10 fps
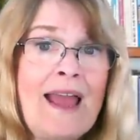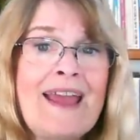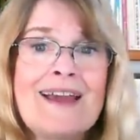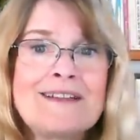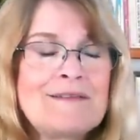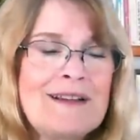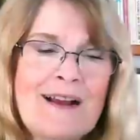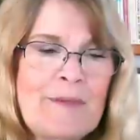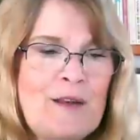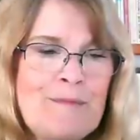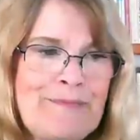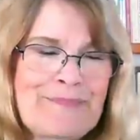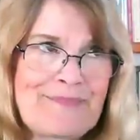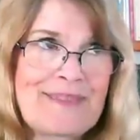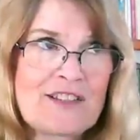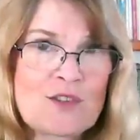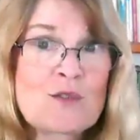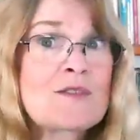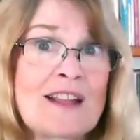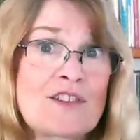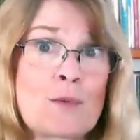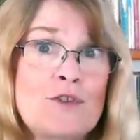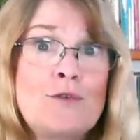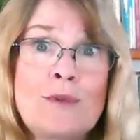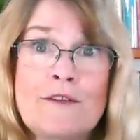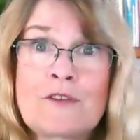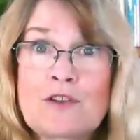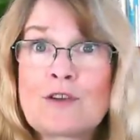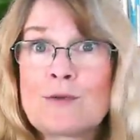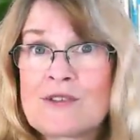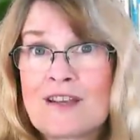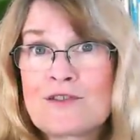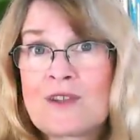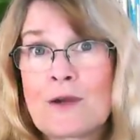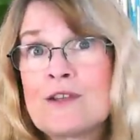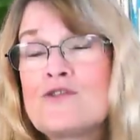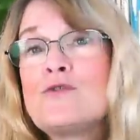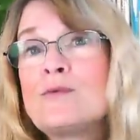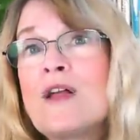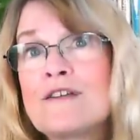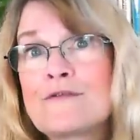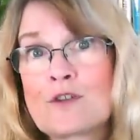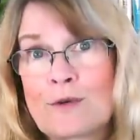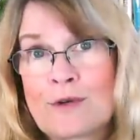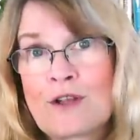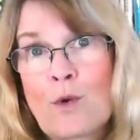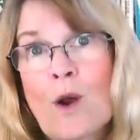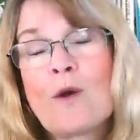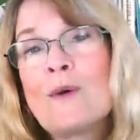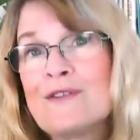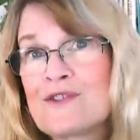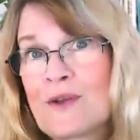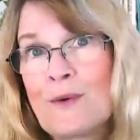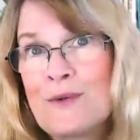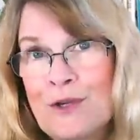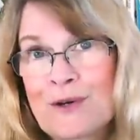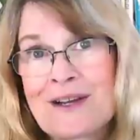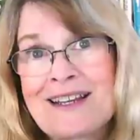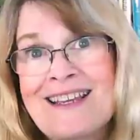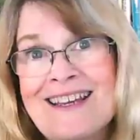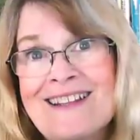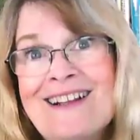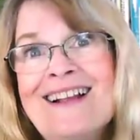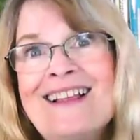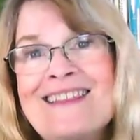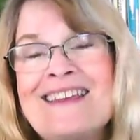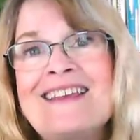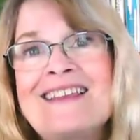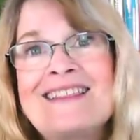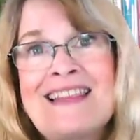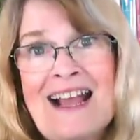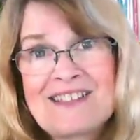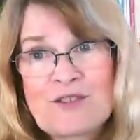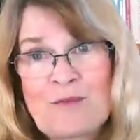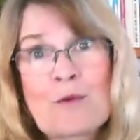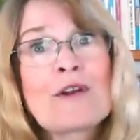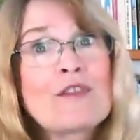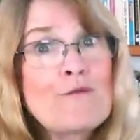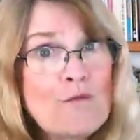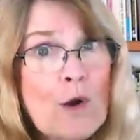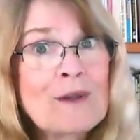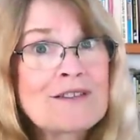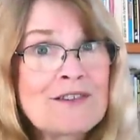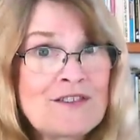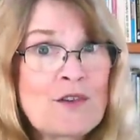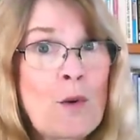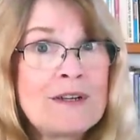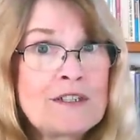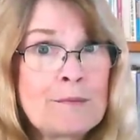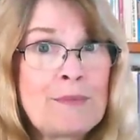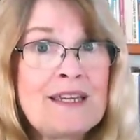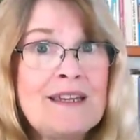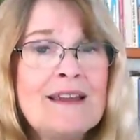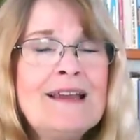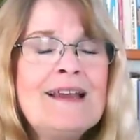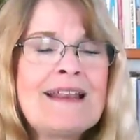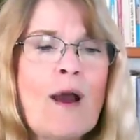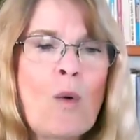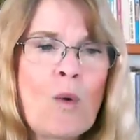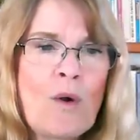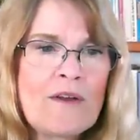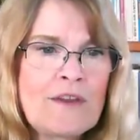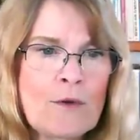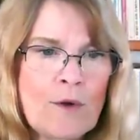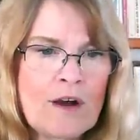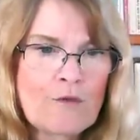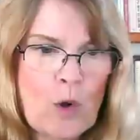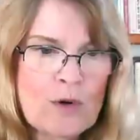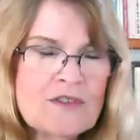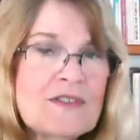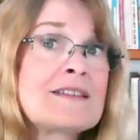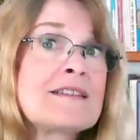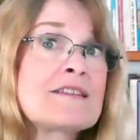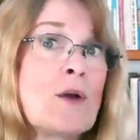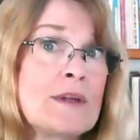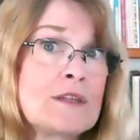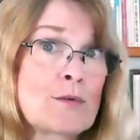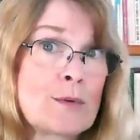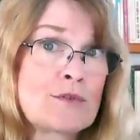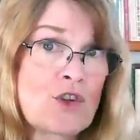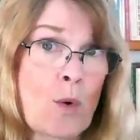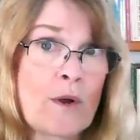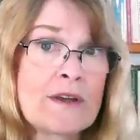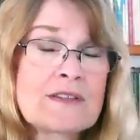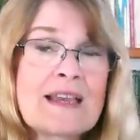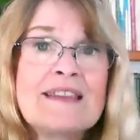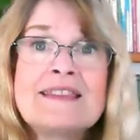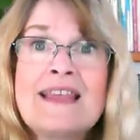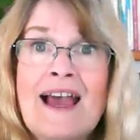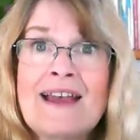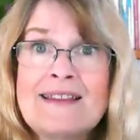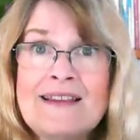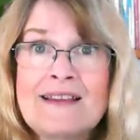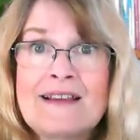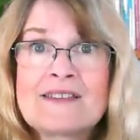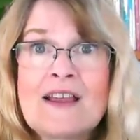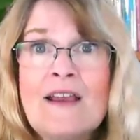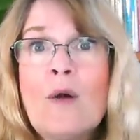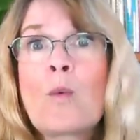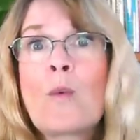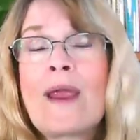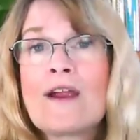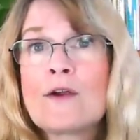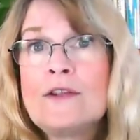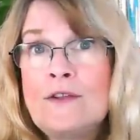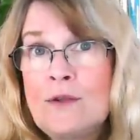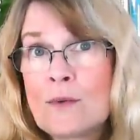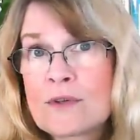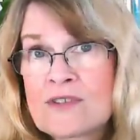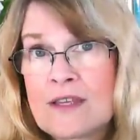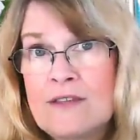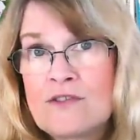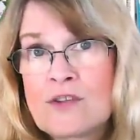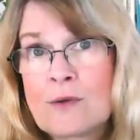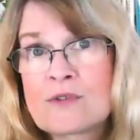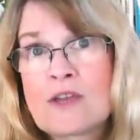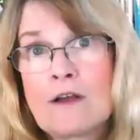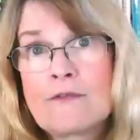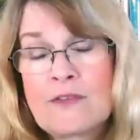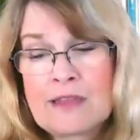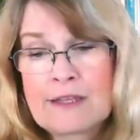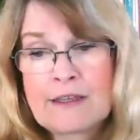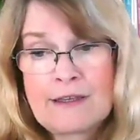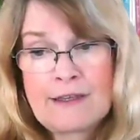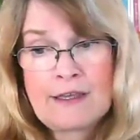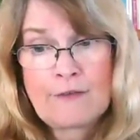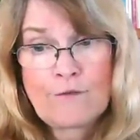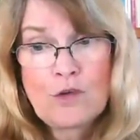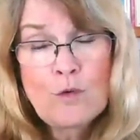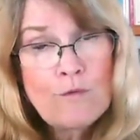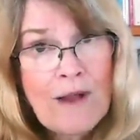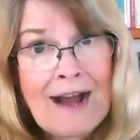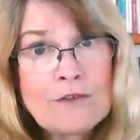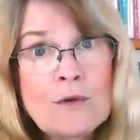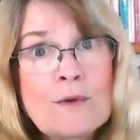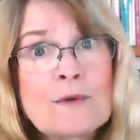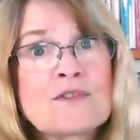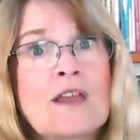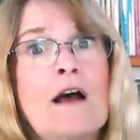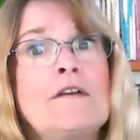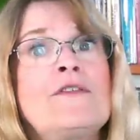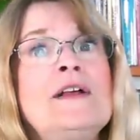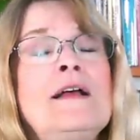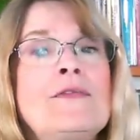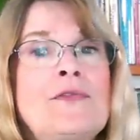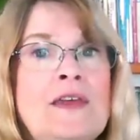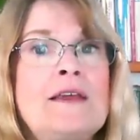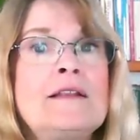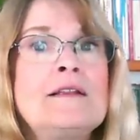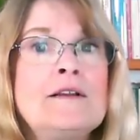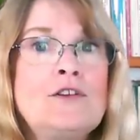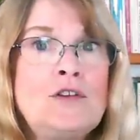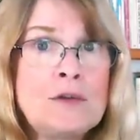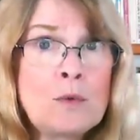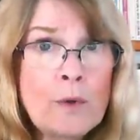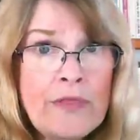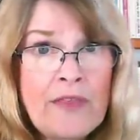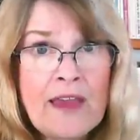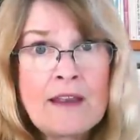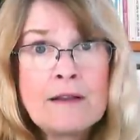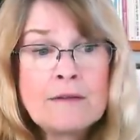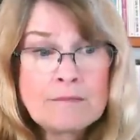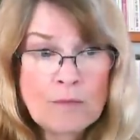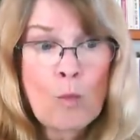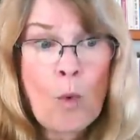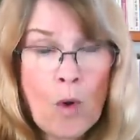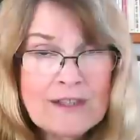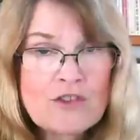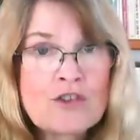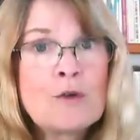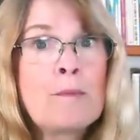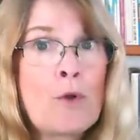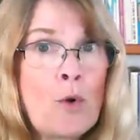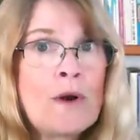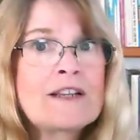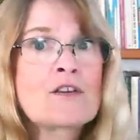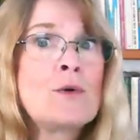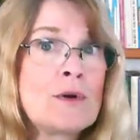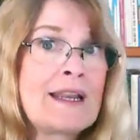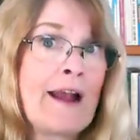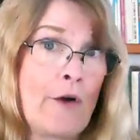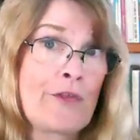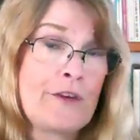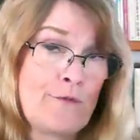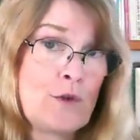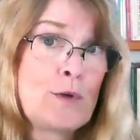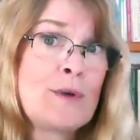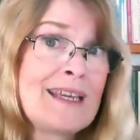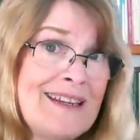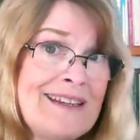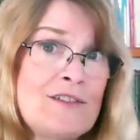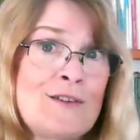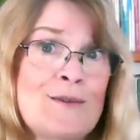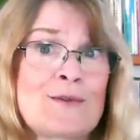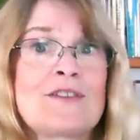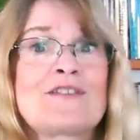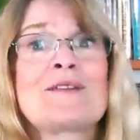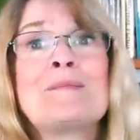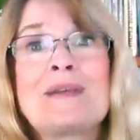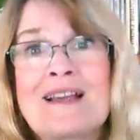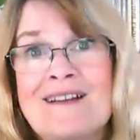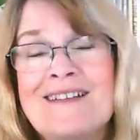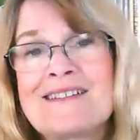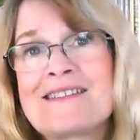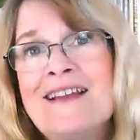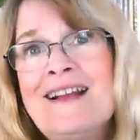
And I mean, that's that's what you love to do sagittarius you love to learn and grow and so you're going to get the that's where the focus is going to be now you know of course this is going through taurus and that is where you are saying to yourself like if you value yourself then you would then want to put good healthy food into your system because